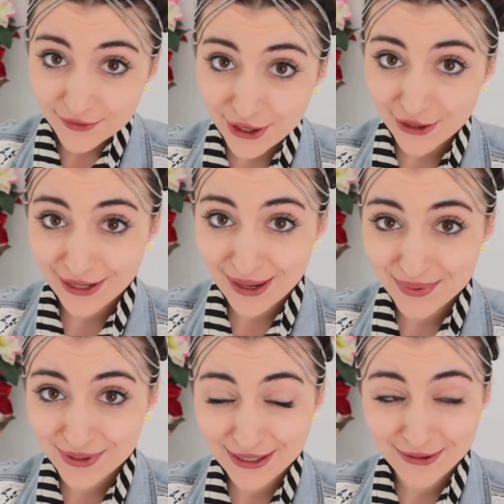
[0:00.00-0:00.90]
of turned out
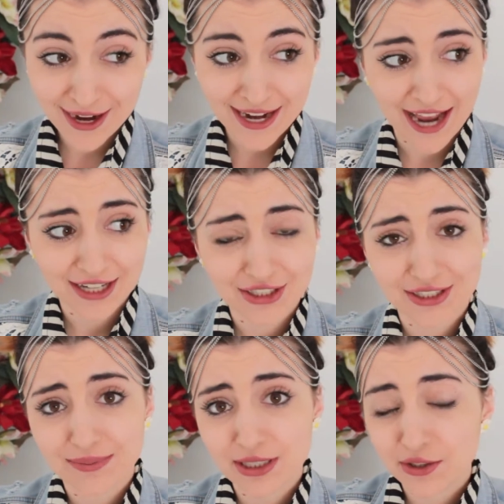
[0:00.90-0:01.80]
pretty great
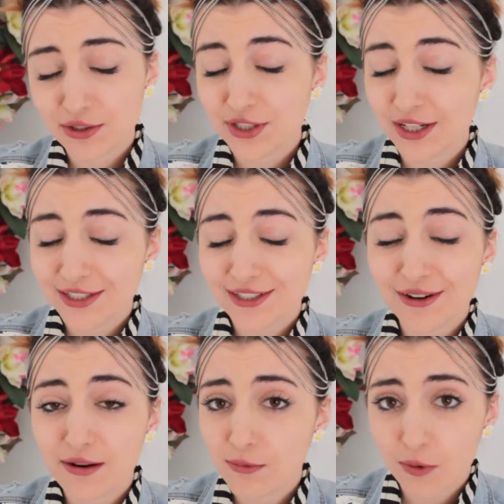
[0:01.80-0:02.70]
actually, because I didn't
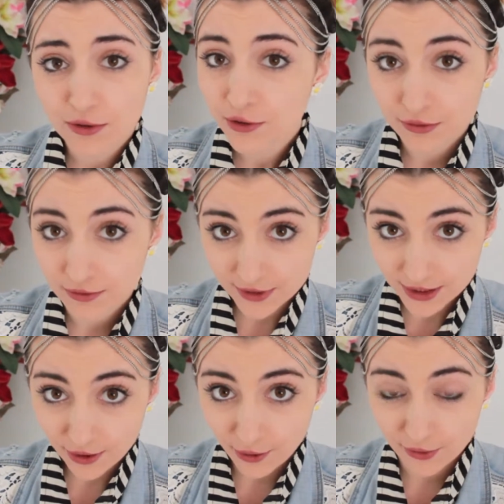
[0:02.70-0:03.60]
know what to do a
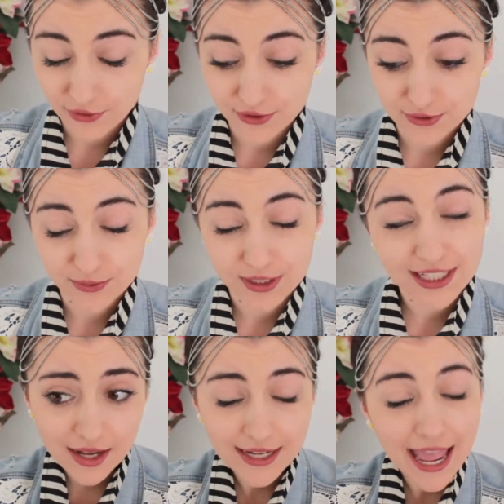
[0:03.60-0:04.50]
video on this week,
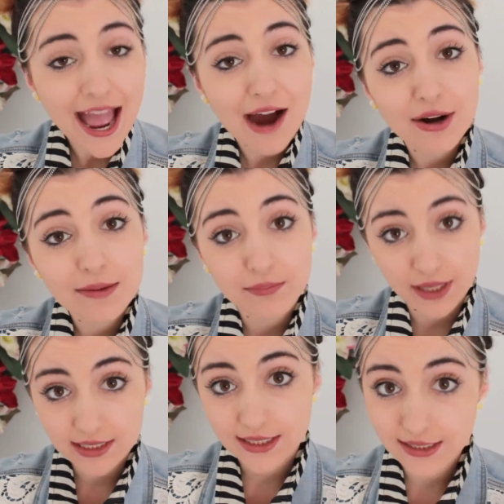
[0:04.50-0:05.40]
and now I'm
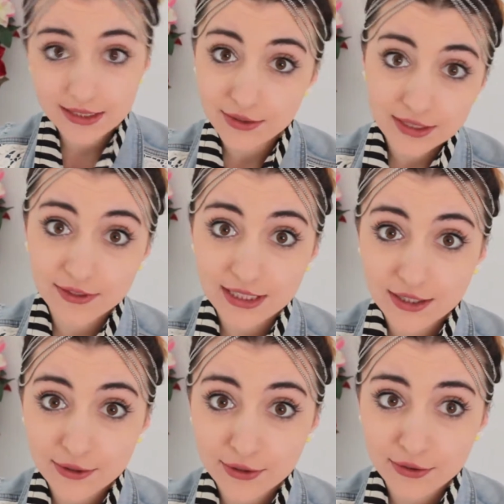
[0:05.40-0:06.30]
basically doing a
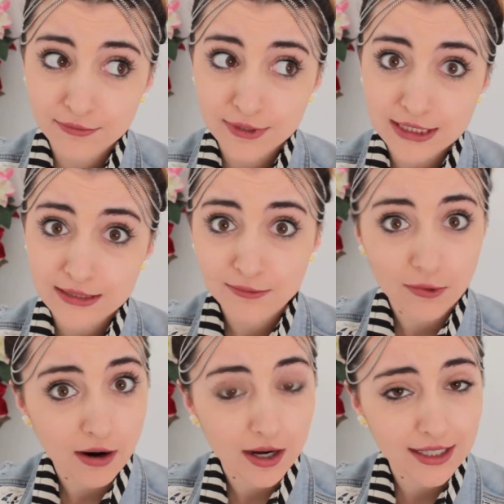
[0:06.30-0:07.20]
video on the reason
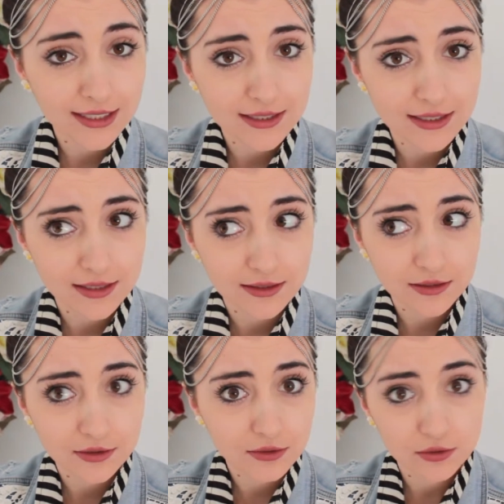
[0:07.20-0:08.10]
why I didn't
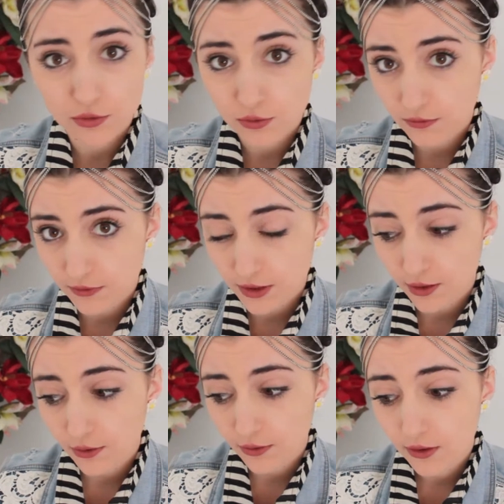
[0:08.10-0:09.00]
do a
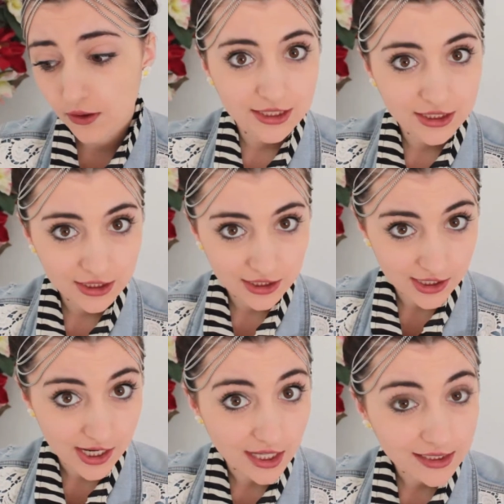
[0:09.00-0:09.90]
video.
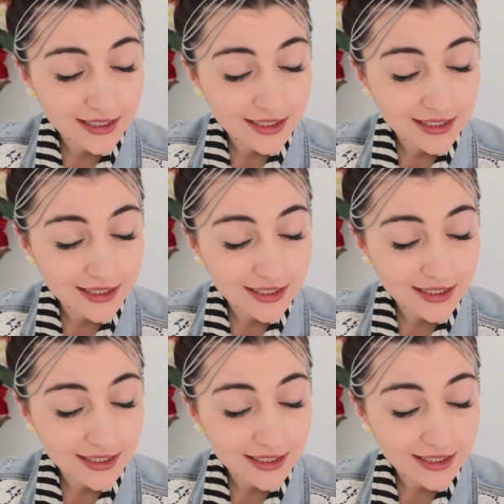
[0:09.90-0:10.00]
Yes.